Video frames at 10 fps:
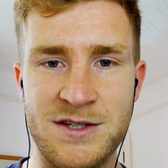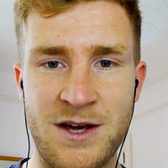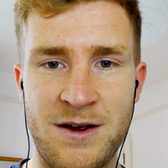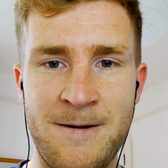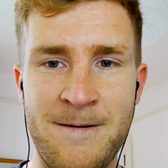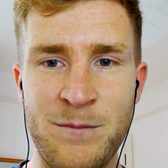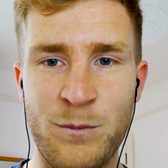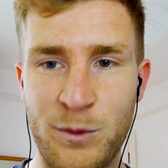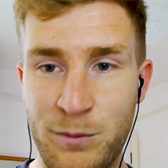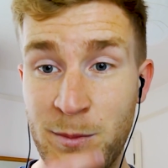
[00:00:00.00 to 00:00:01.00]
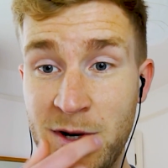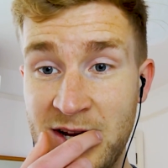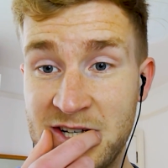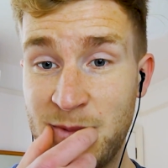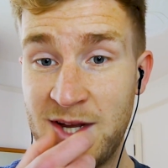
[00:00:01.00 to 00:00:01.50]
So we'll probably
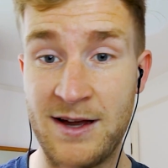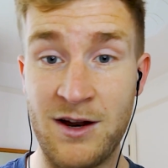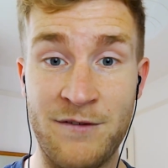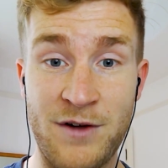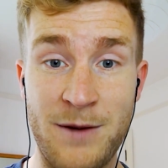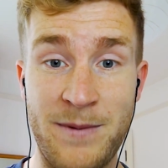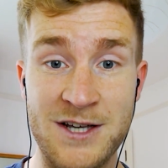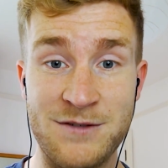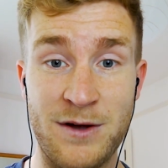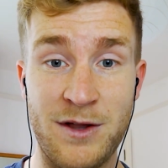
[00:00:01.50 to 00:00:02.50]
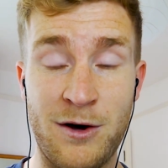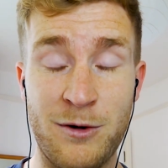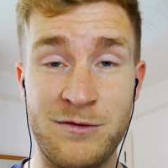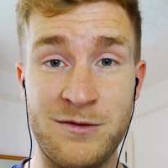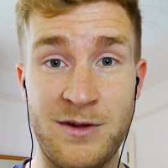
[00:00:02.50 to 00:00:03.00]
need to be at our very best throughout the
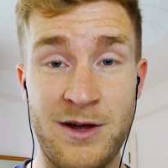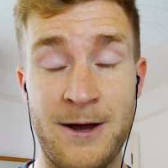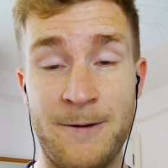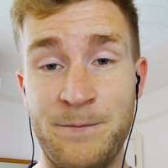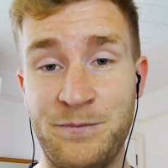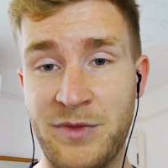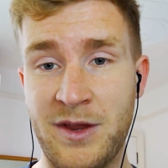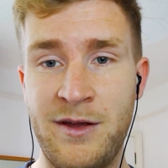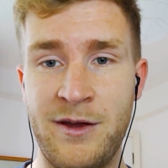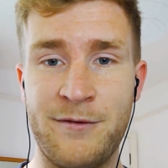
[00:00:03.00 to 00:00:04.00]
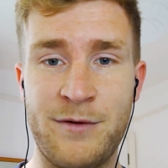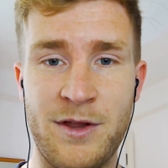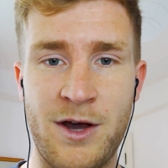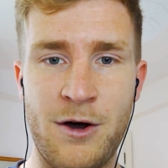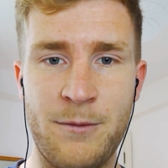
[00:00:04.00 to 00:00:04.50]

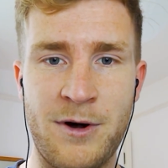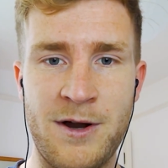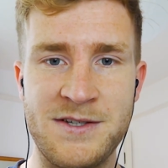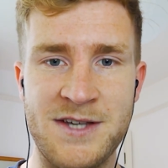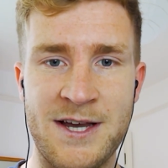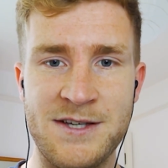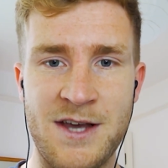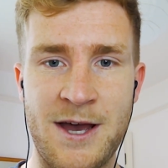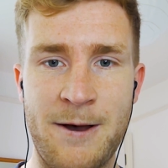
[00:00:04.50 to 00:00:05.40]
whole process.